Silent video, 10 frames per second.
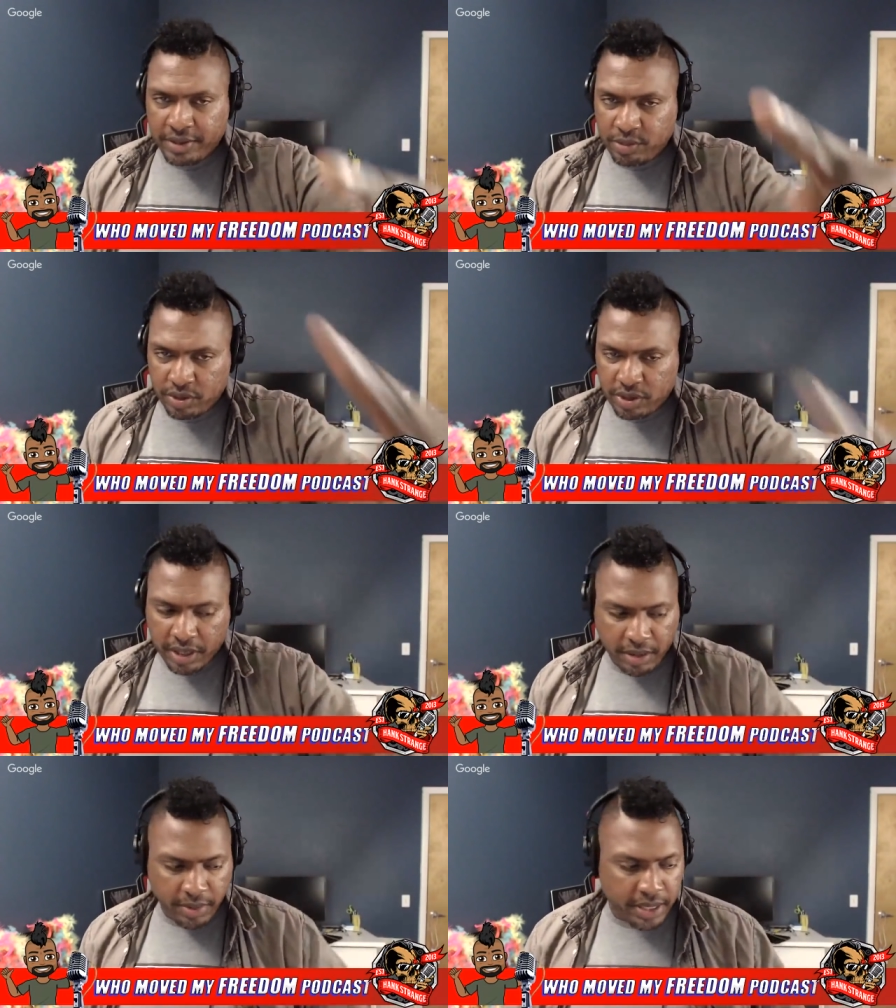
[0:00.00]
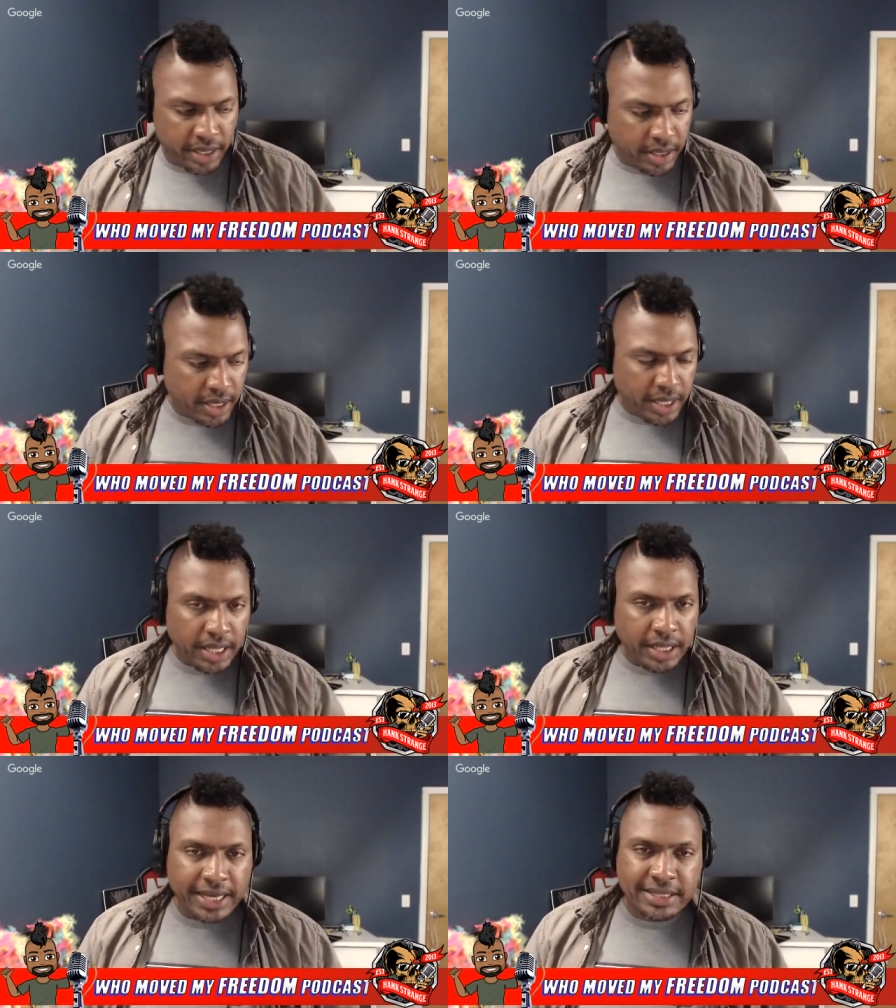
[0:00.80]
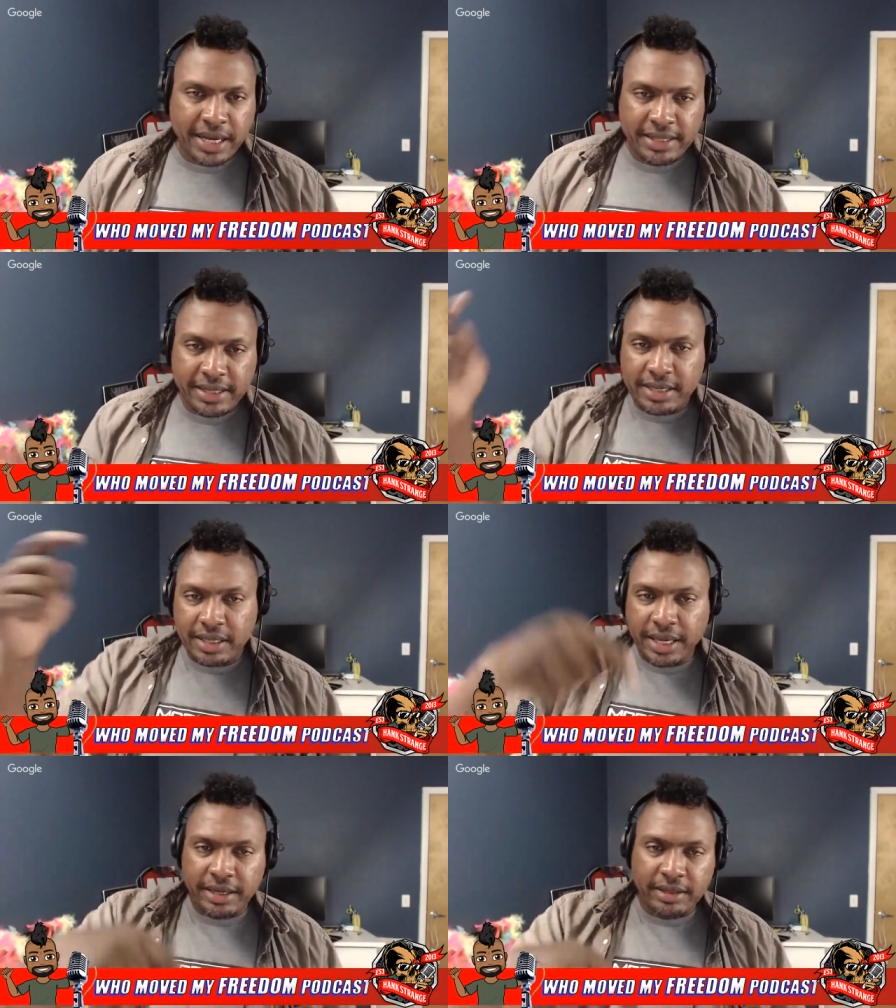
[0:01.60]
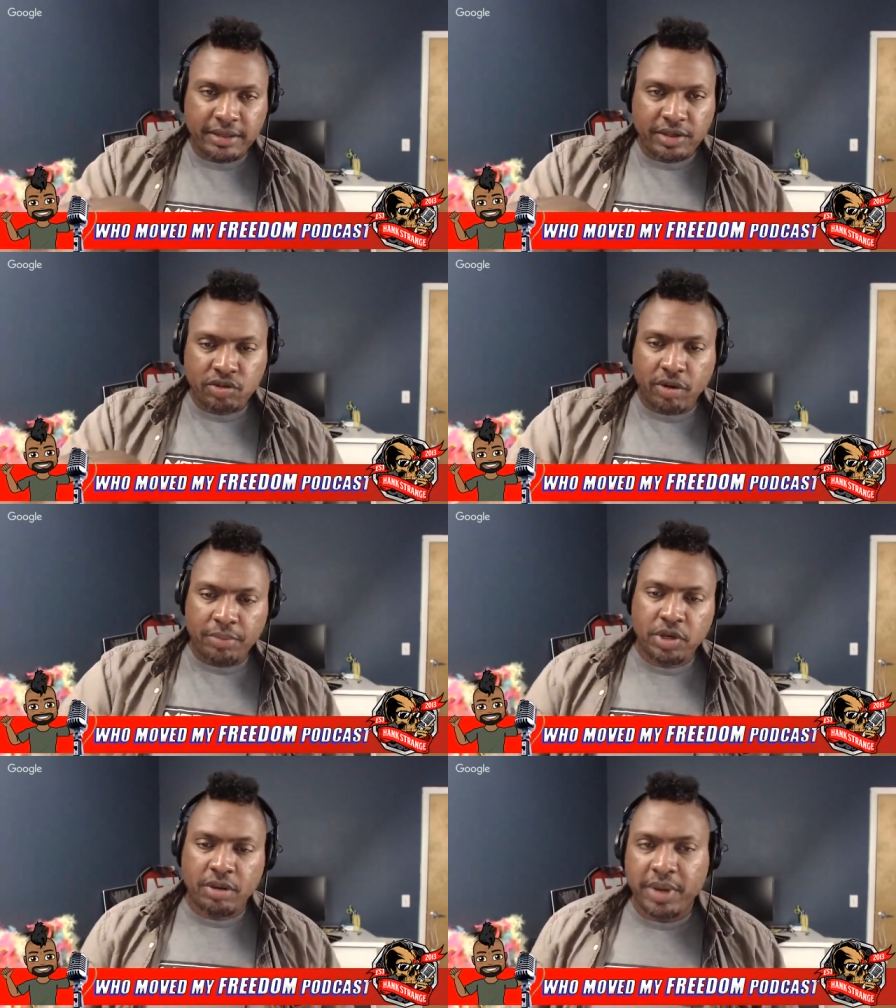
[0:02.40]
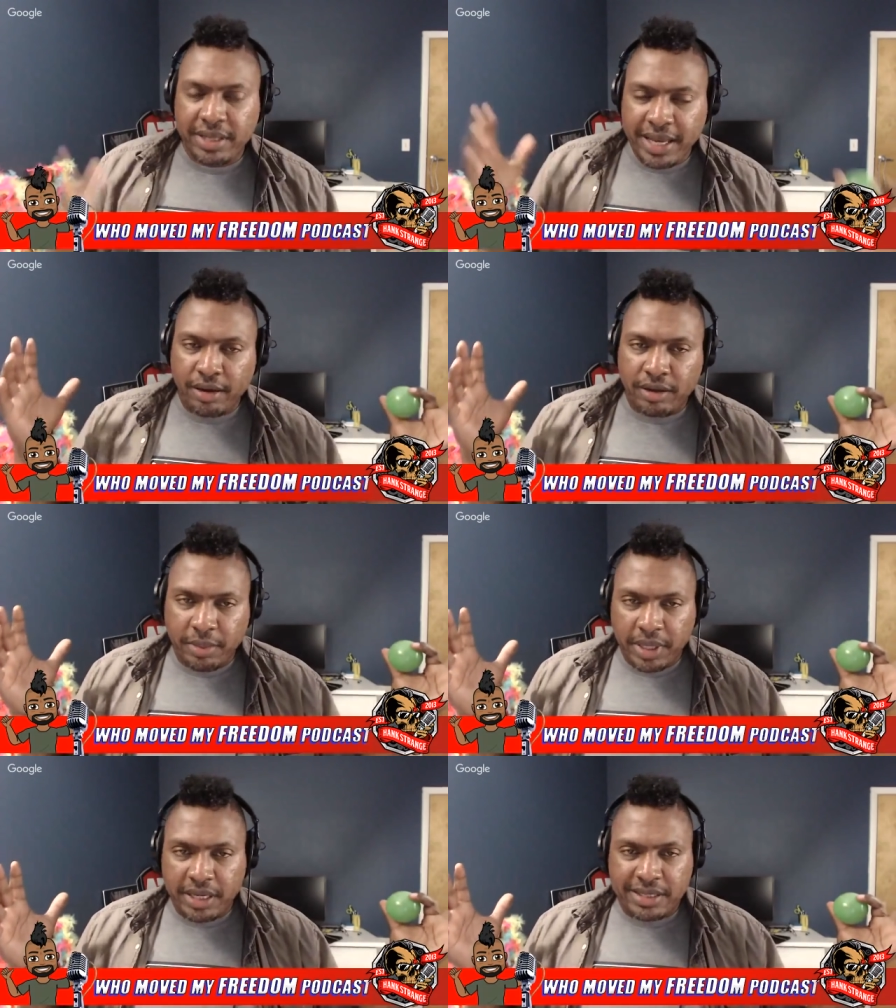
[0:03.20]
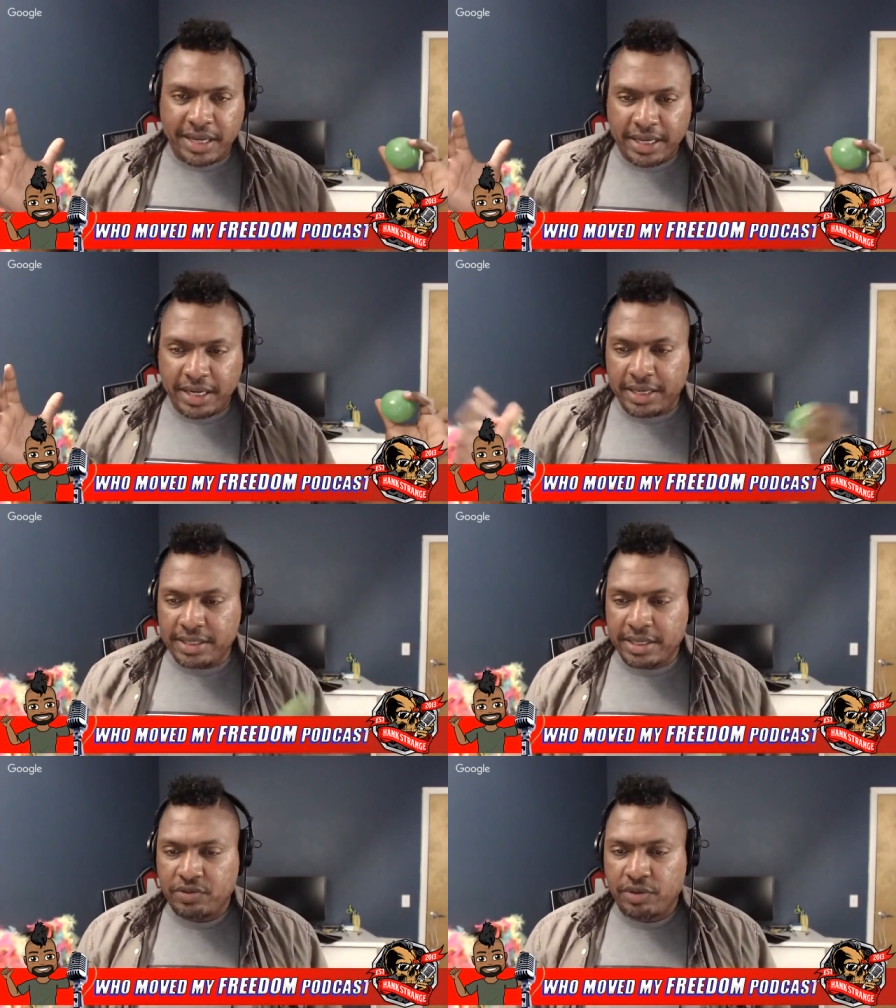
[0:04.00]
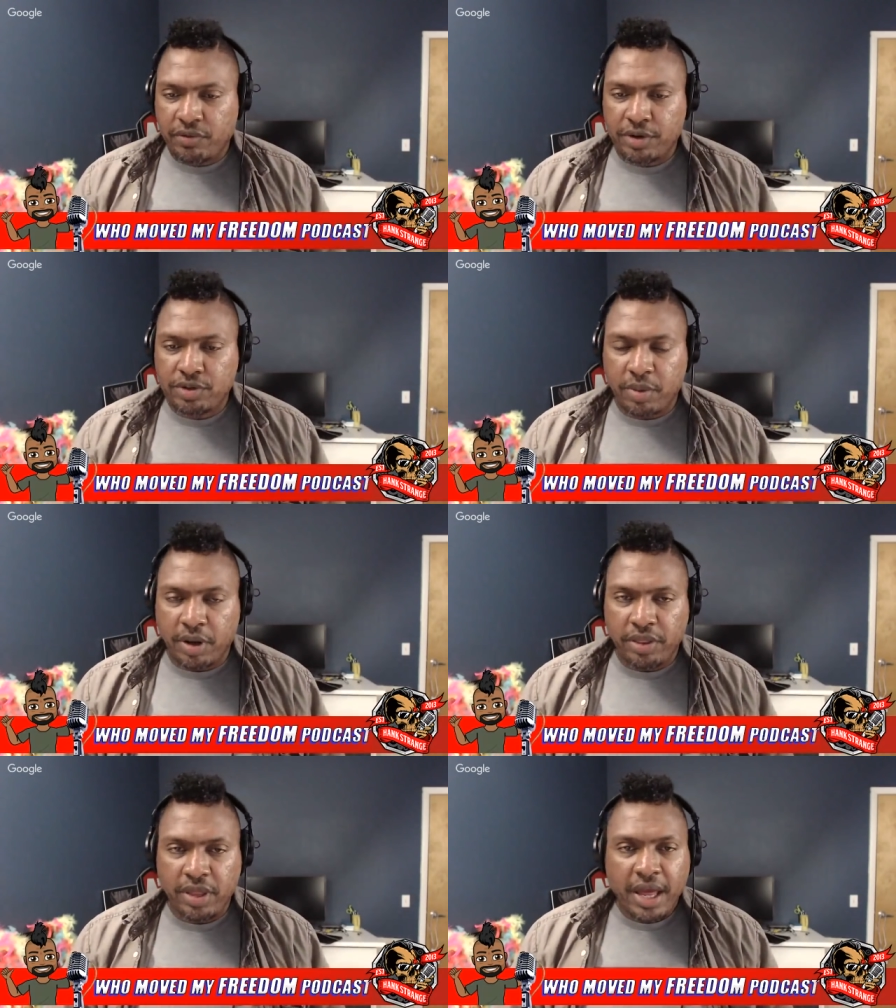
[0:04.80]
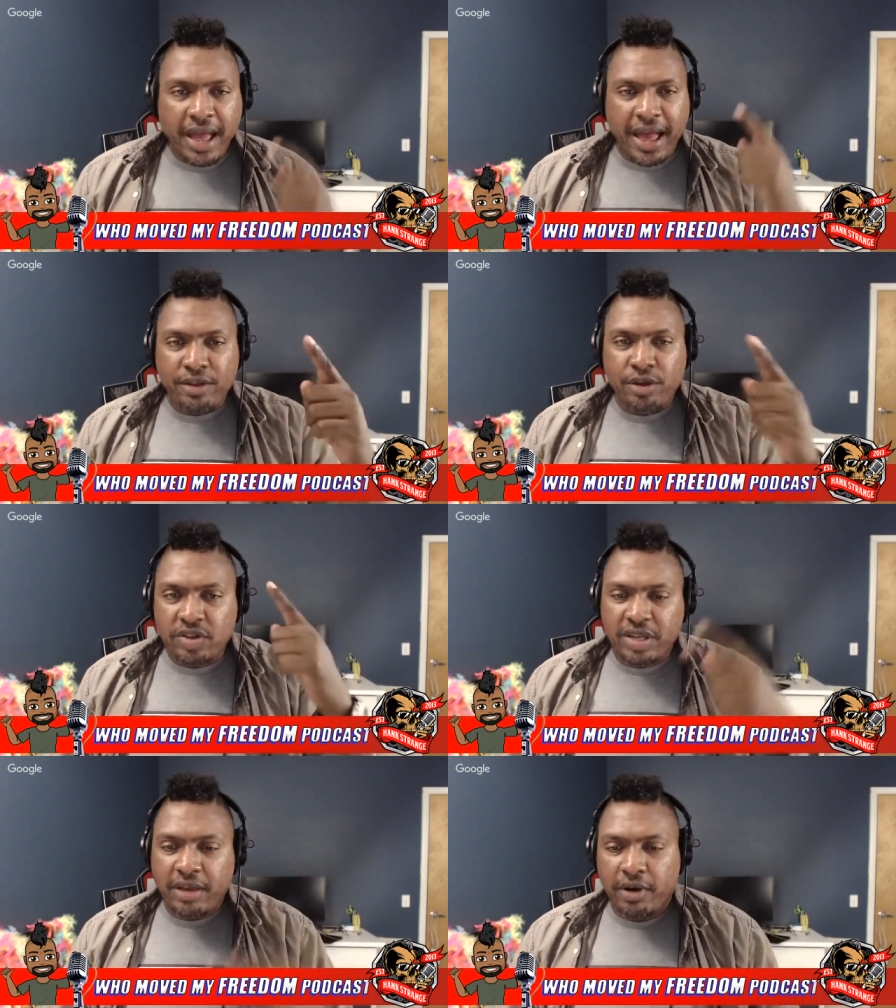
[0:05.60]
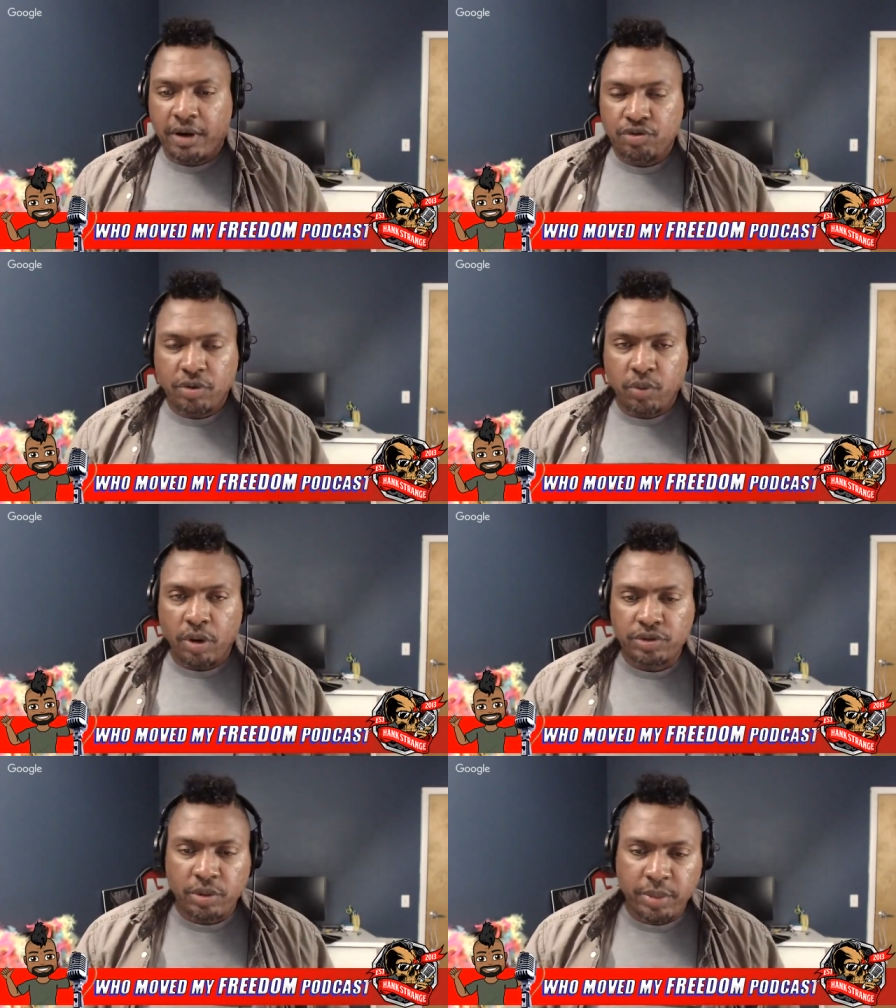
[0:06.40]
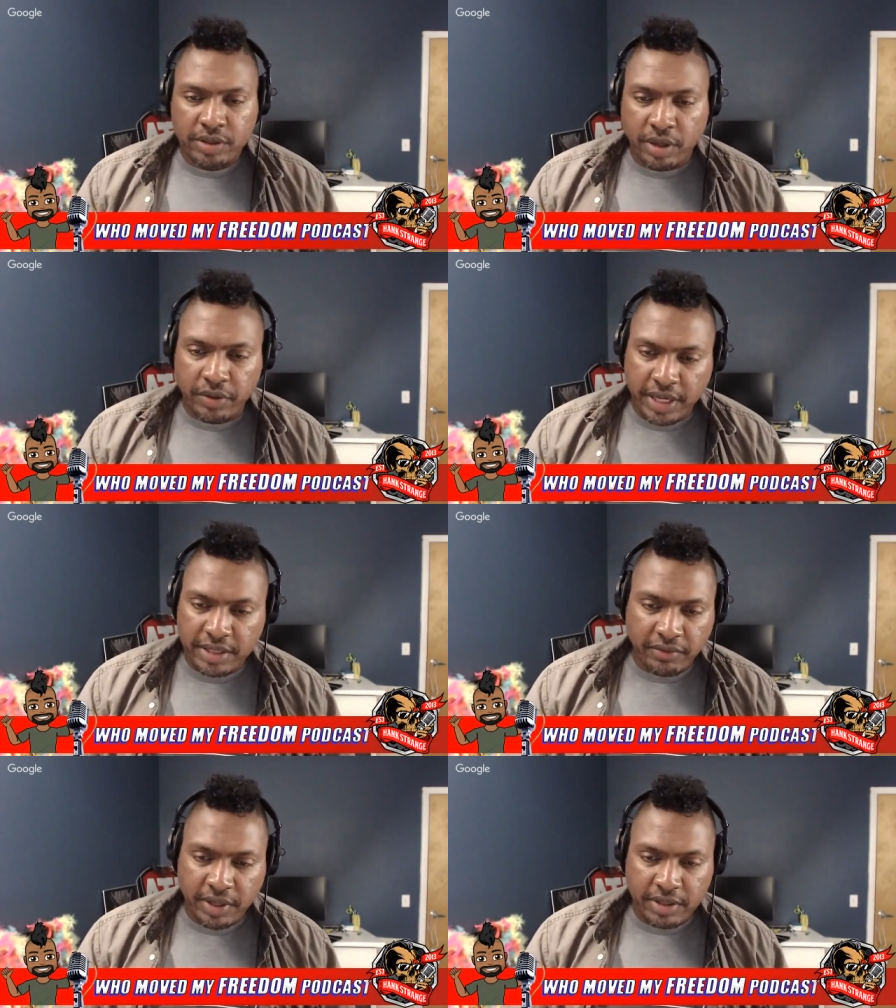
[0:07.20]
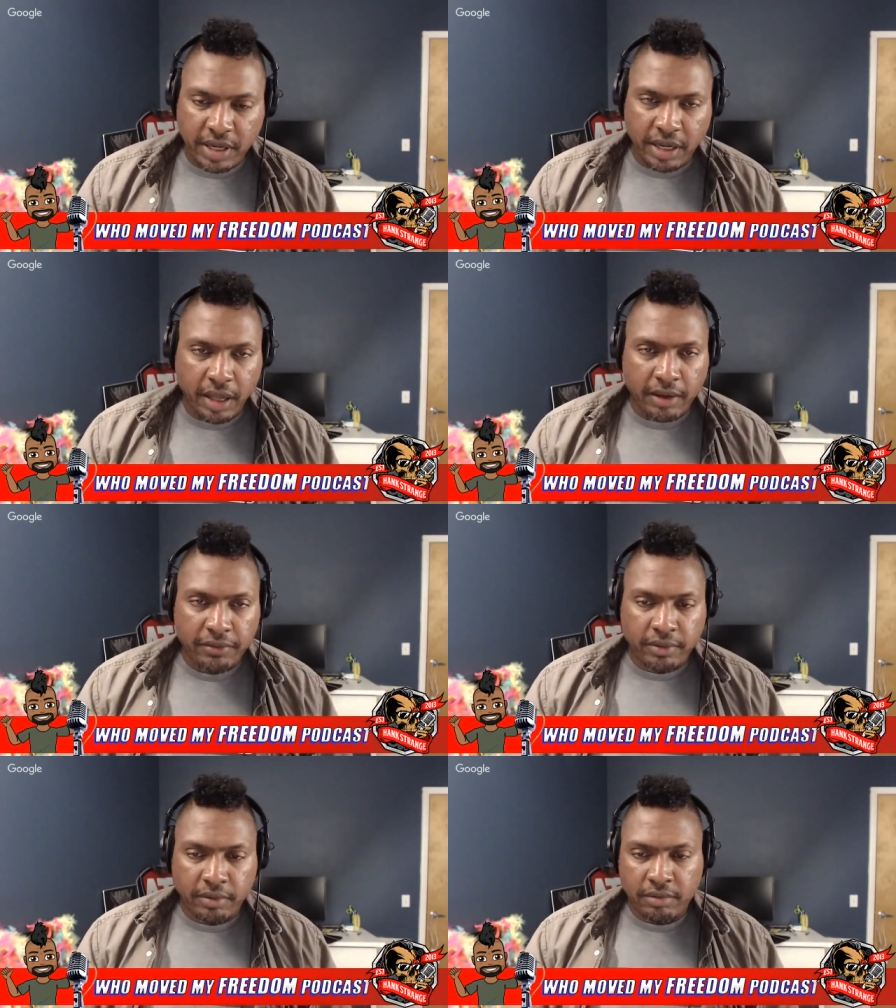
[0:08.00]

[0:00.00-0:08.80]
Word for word: We were talking about it last night. There's a link in the description. Big Daddy Unlimited is 99 cents for the first month, and you can save 100 Walter bucks on these if there's any left.